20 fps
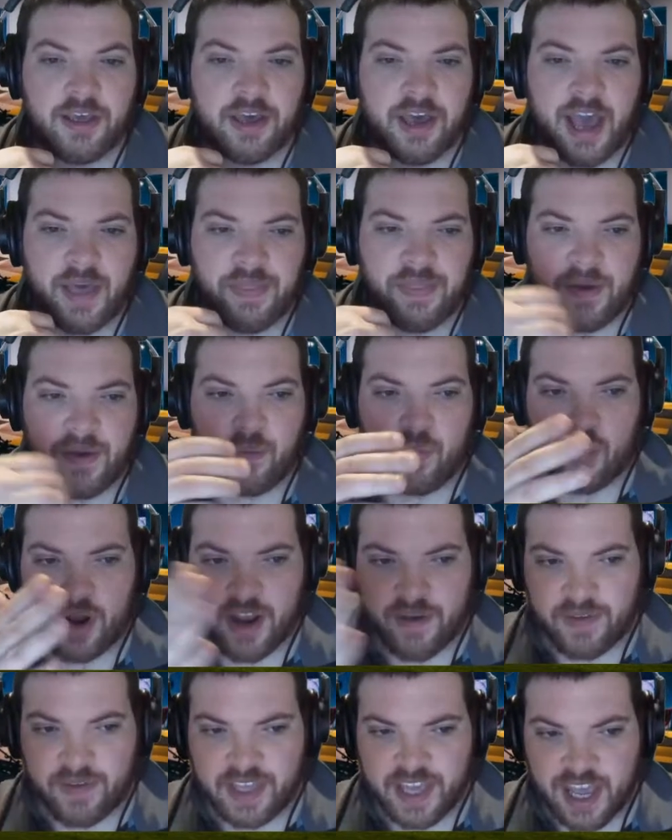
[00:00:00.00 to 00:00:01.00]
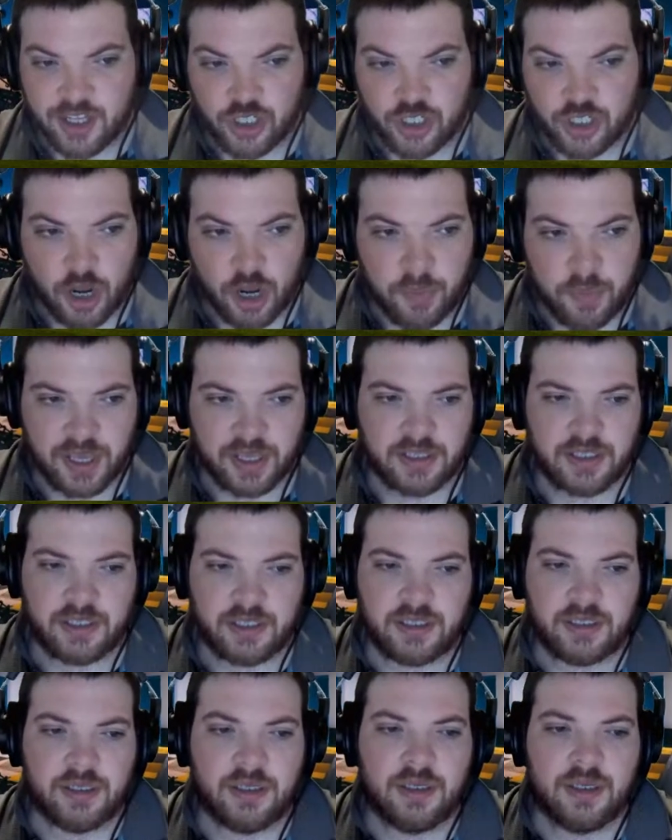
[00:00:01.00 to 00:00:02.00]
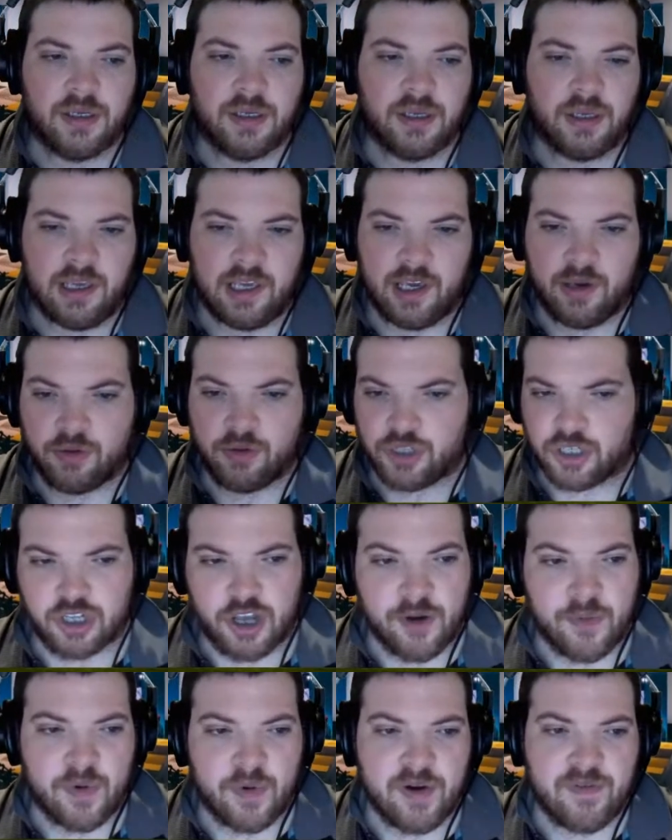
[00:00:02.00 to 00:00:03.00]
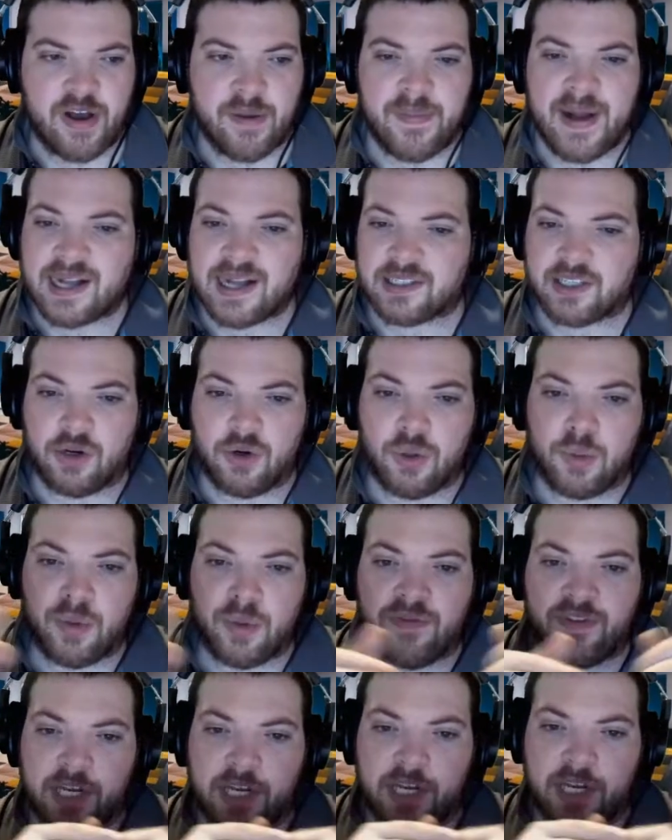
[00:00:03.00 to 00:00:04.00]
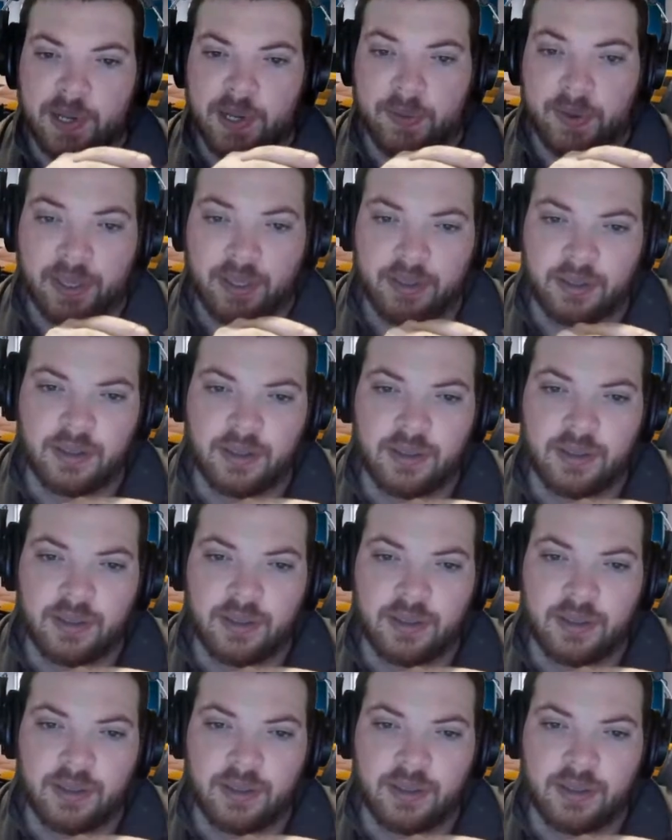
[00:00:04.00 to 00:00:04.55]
and then whatever the end chop is, it will just go revert back to the normal video anyway.